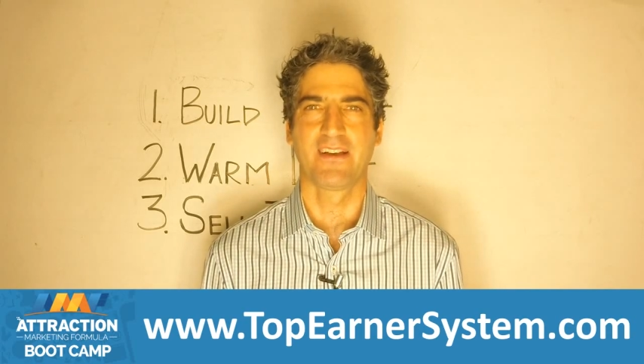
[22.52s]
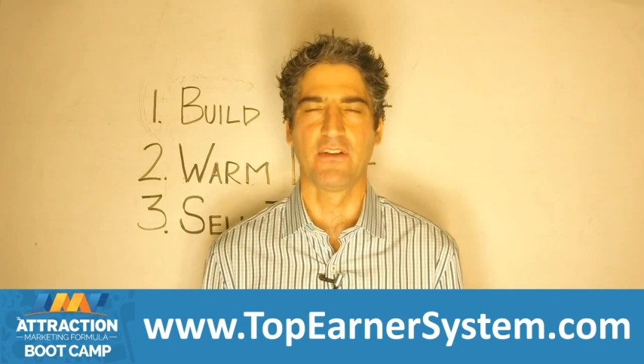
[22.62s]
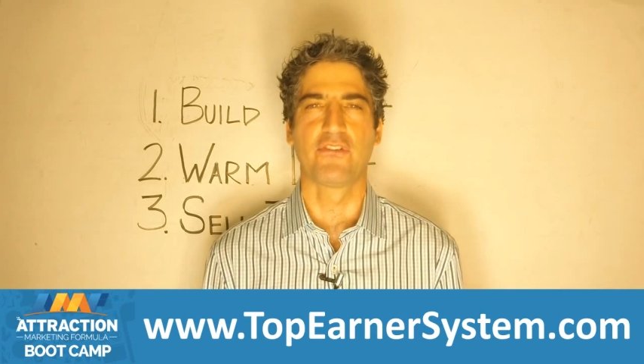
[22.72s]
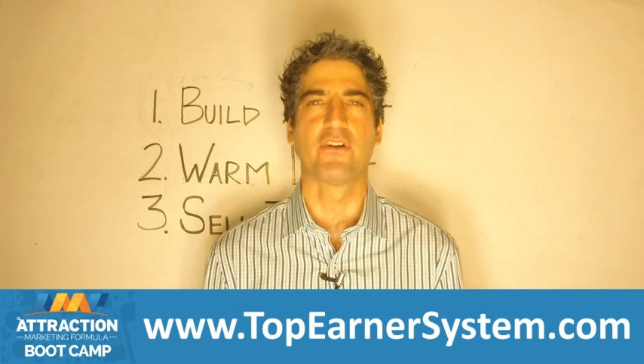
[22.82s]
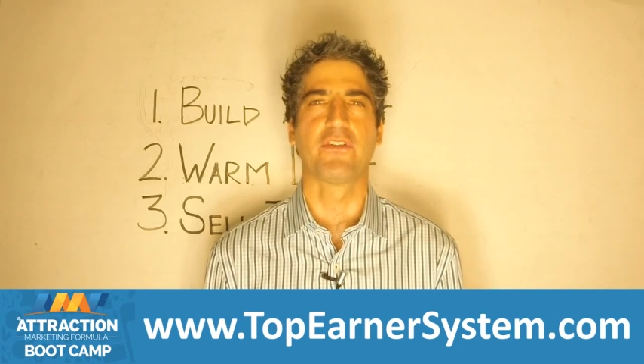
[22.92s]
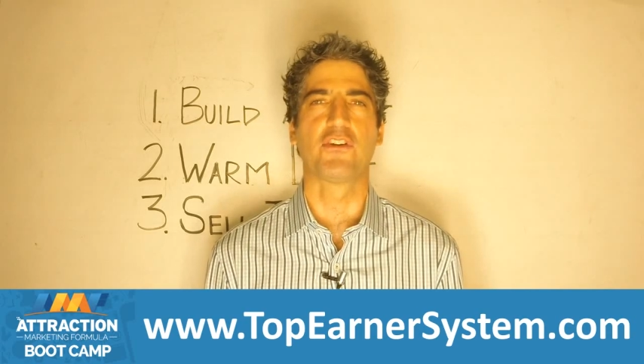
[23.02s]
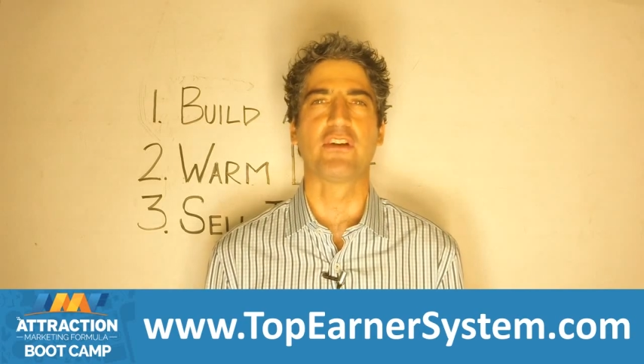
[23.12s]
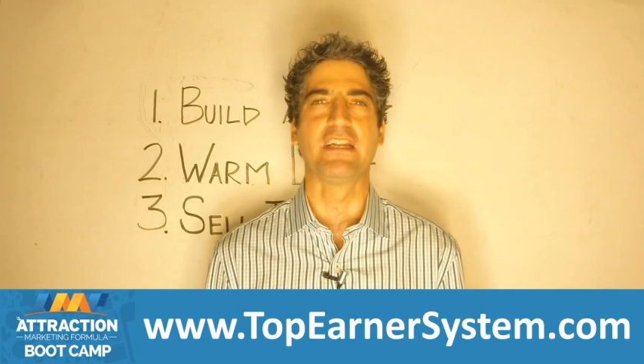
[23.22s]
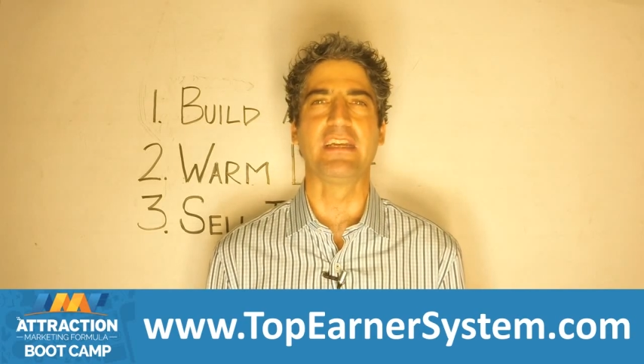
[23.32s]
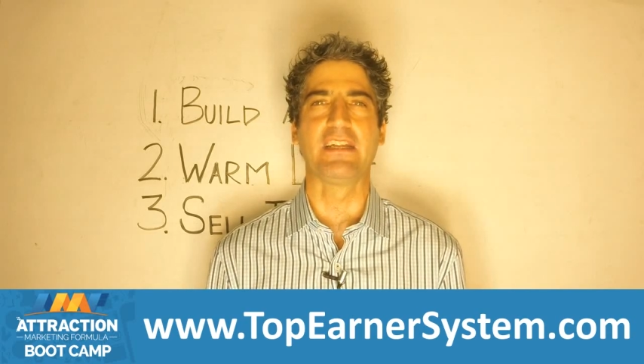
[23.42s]
I'm going to start the
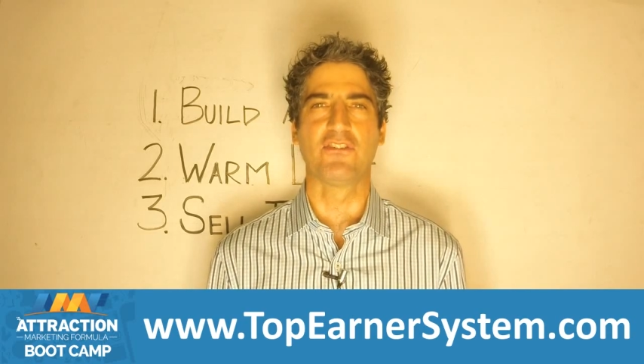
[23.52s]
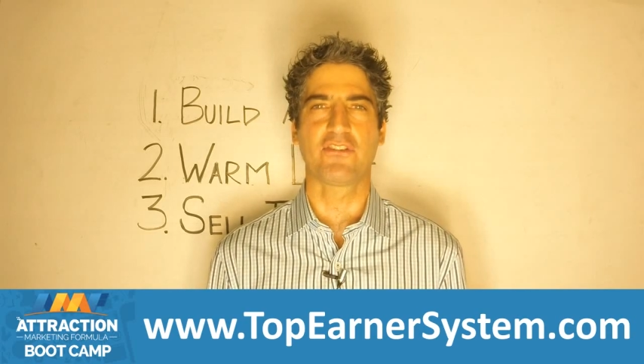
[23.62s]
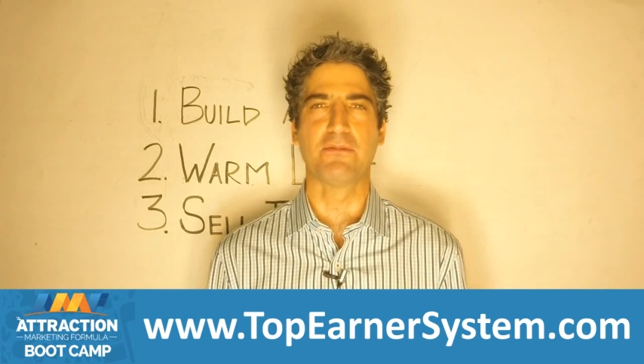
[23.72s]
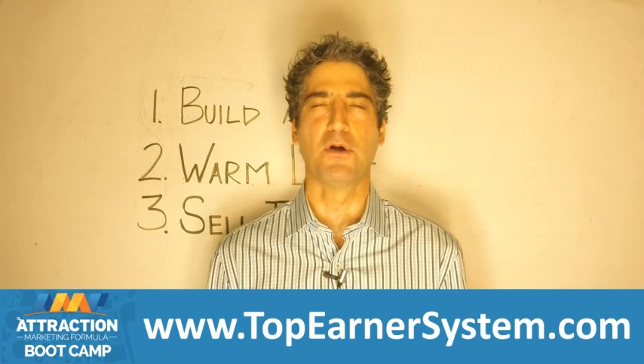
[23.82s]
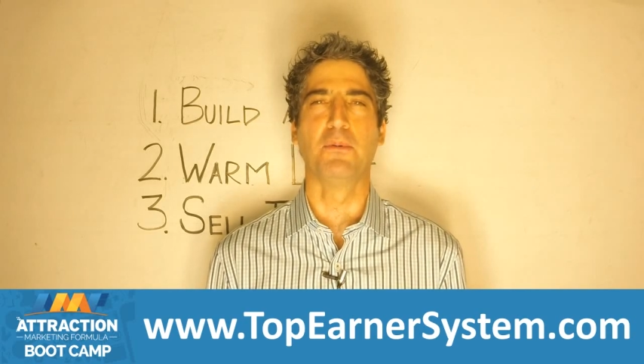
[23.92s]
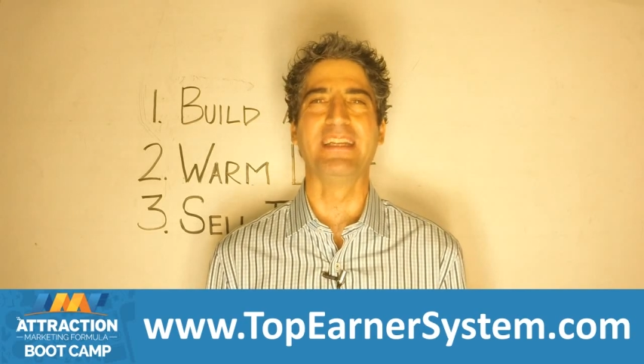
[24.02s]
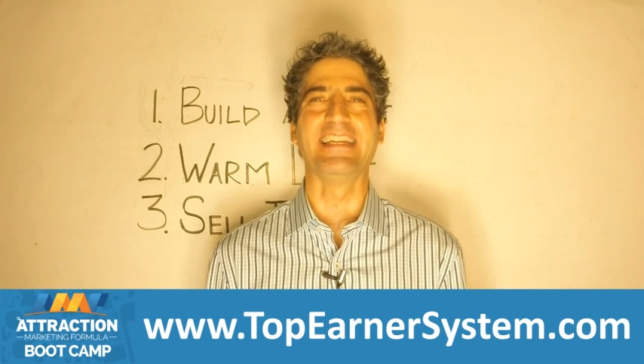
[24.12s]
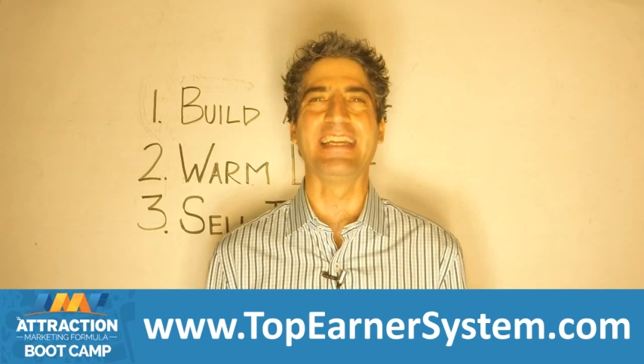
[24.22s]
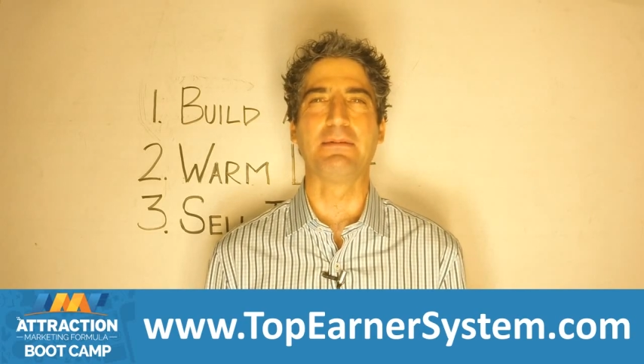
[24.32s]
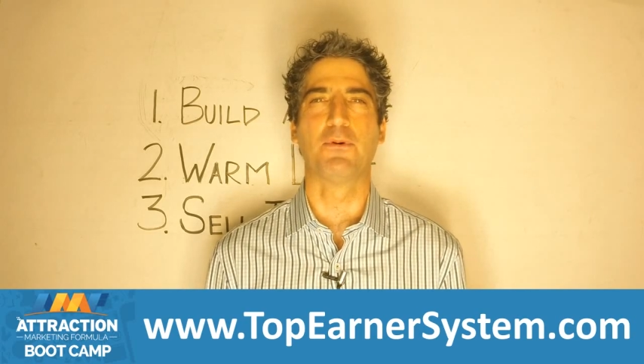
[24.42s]
training in just a moment.
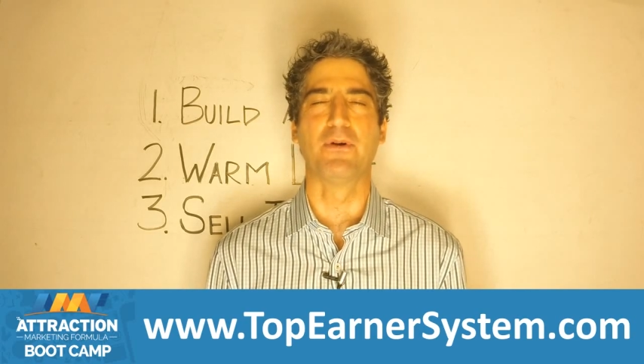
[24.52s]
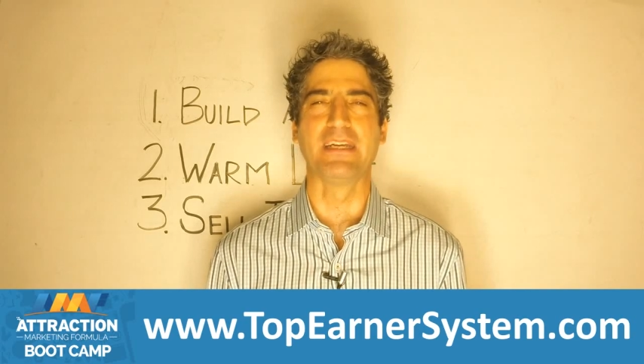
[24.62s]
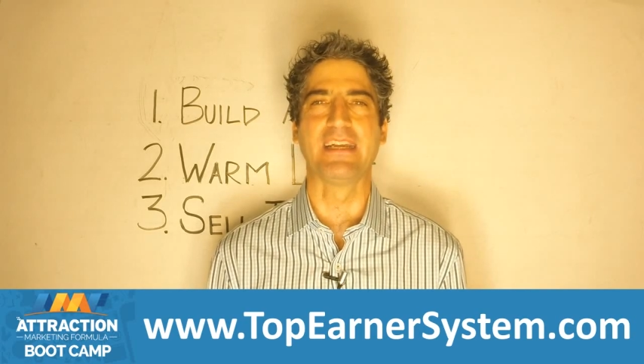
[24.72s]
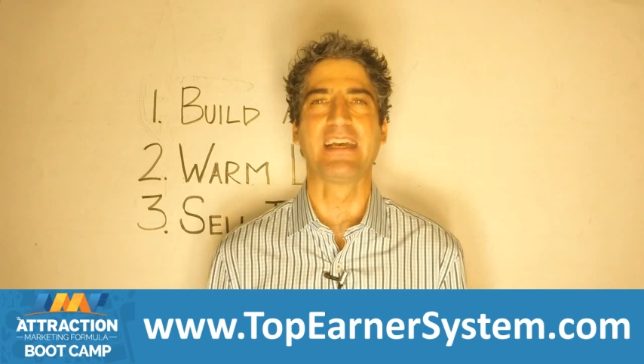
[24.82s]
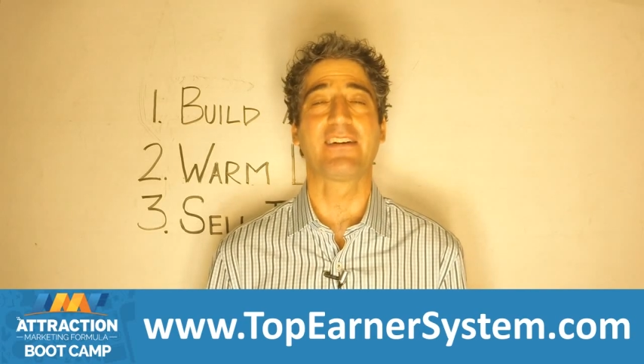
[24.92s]
At any point,